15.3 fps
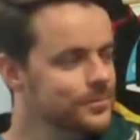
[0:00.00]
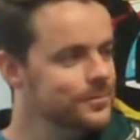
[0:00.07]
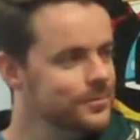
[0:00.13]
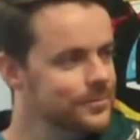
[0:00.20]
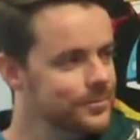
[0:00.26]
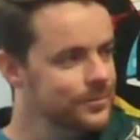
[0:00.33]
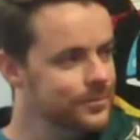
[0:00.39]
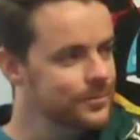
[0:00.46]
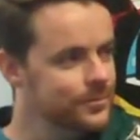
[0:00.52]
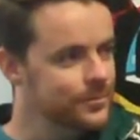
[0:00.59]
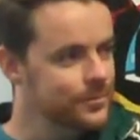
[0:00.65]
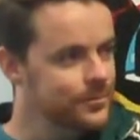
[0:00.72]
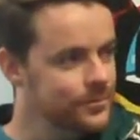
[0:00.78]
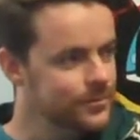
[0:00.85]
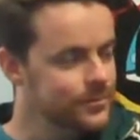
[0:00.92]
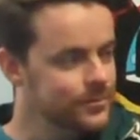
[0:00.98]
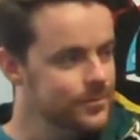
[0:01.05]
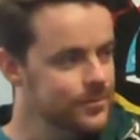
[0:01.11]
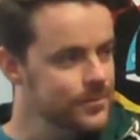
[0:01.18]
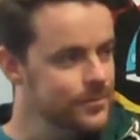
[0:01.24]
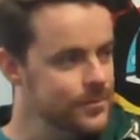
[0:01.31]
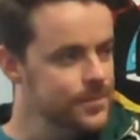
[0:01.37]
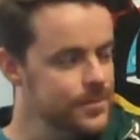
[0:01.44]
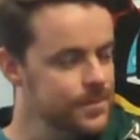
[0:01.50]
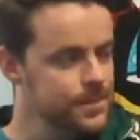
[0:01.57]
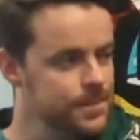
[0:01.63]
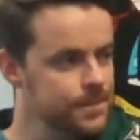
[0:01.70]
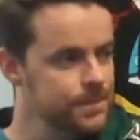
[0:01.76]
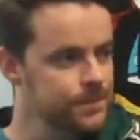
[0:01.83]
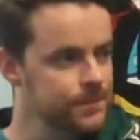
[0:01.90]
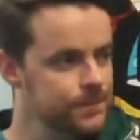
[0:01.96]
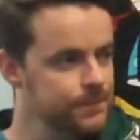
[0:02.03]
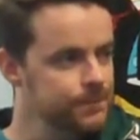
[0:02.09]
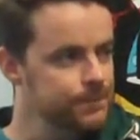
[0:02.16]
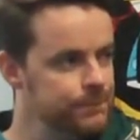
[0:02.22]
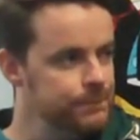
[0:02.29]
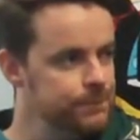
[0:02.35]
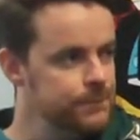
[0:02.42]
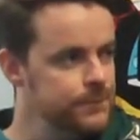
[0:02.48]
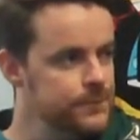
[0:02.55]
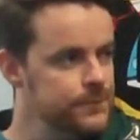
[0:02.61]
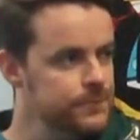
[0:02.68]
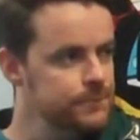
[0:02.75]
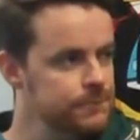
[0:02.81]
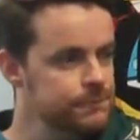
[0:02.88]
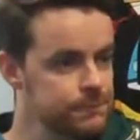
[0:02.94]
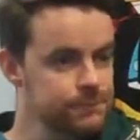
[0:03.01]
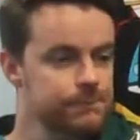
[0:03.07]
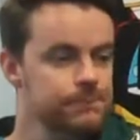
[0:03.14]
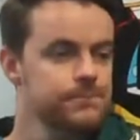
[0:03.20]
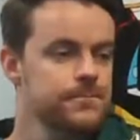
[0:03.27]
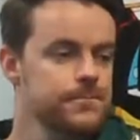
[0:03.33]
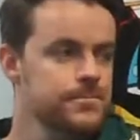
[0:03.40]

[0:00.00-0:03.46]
No words are spoken by the person on screen.